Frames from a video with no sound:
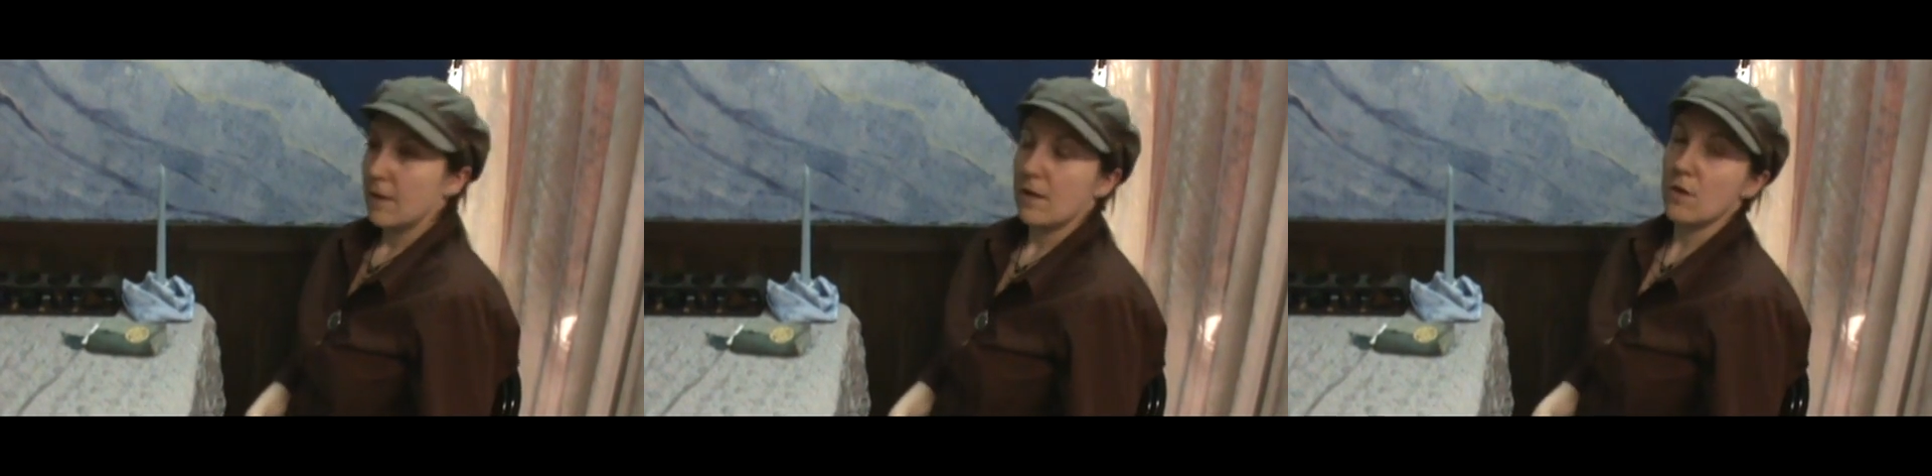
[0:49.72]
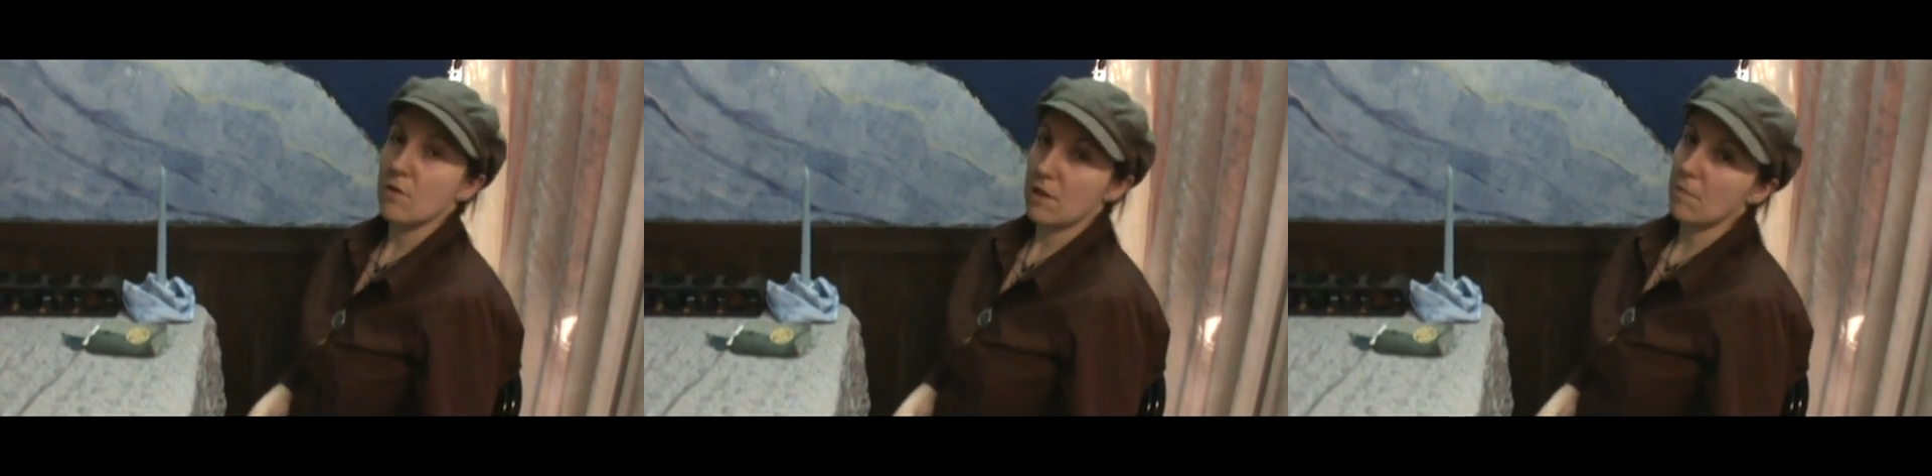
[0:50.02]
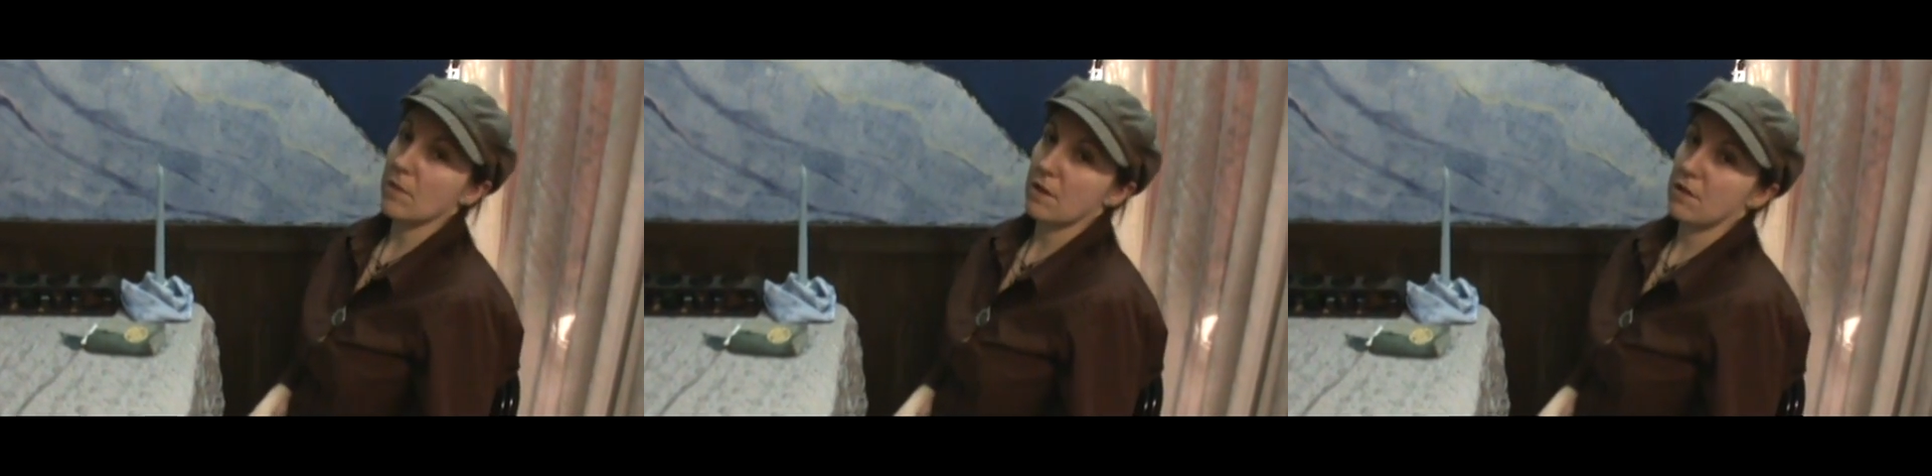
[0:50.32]
Your
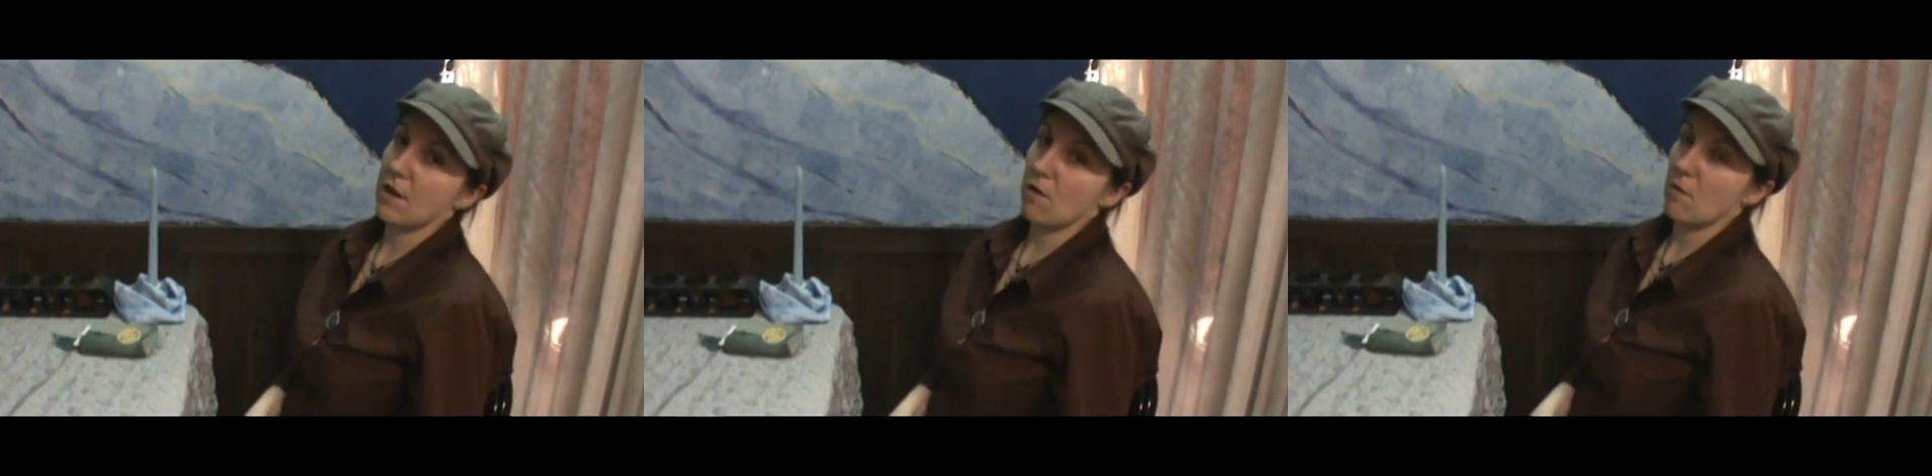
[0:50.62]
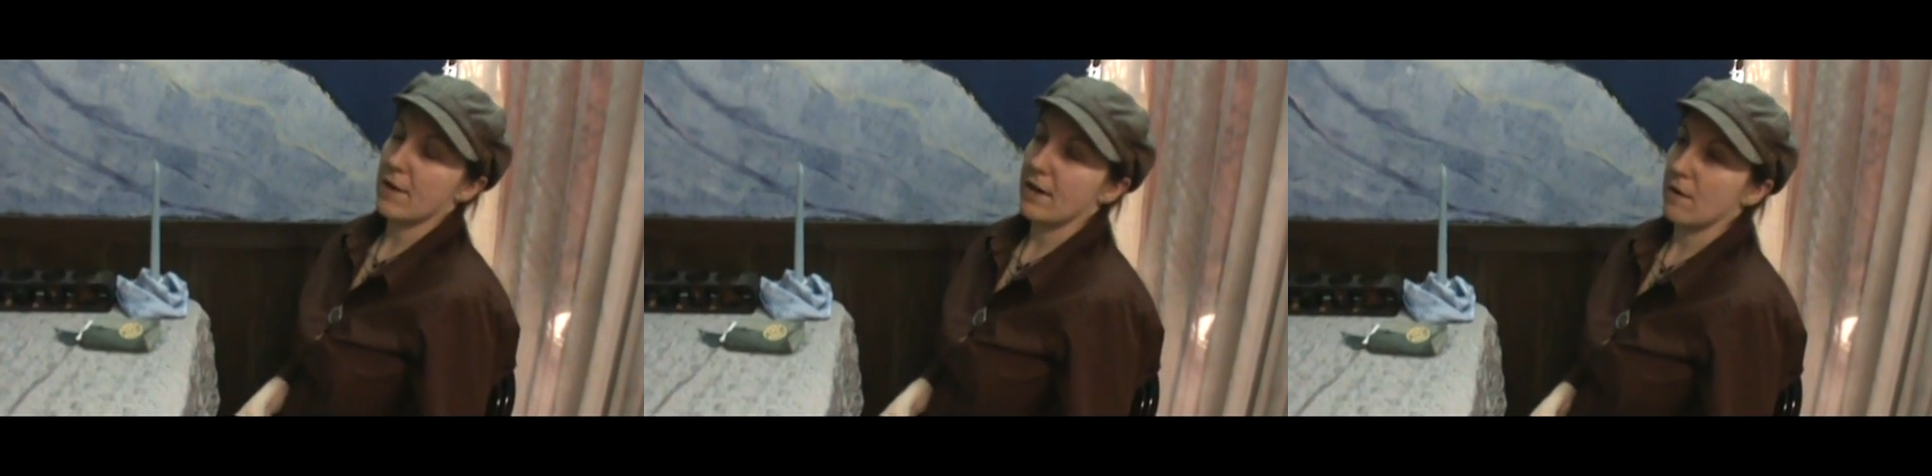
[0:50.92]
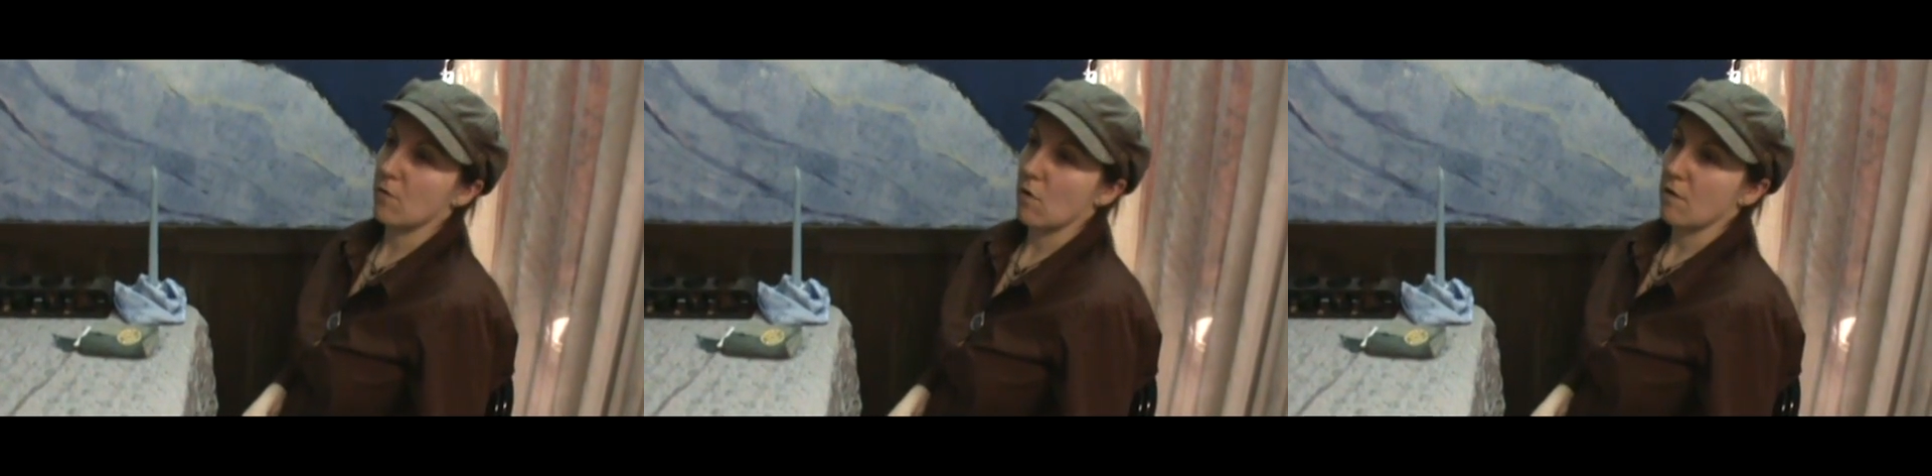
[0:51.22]
simplest tarot reading,
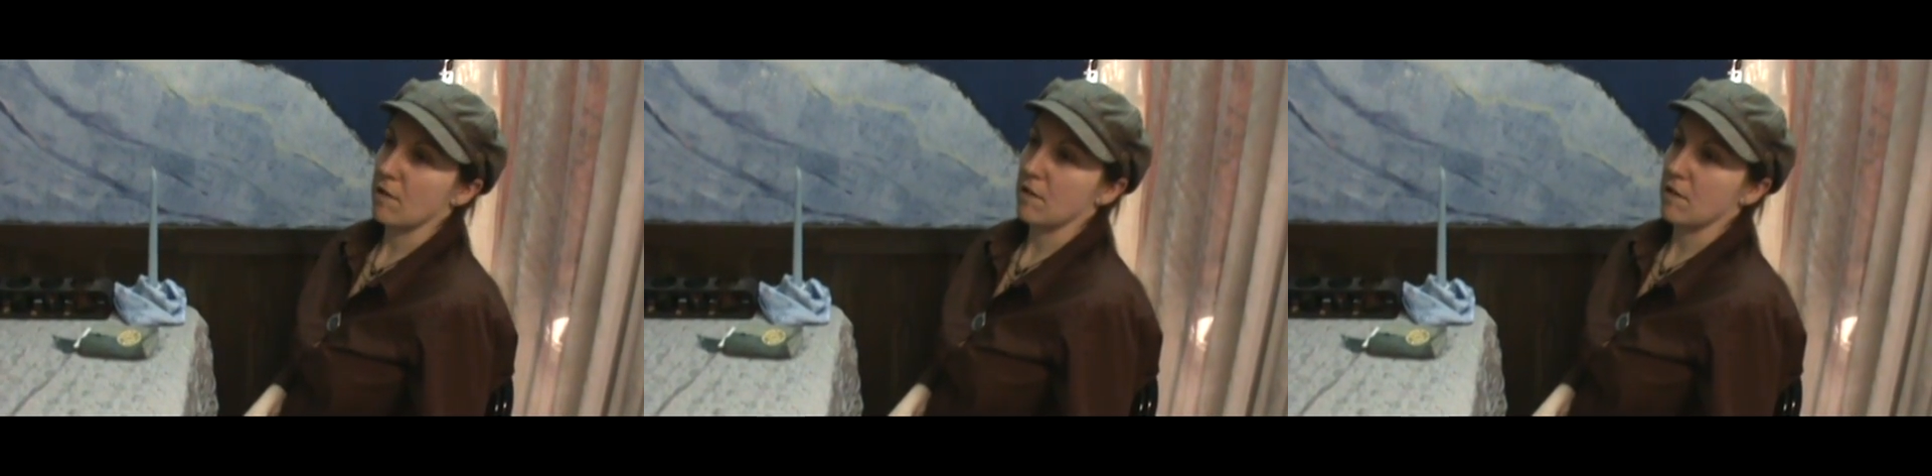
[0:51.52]
of course,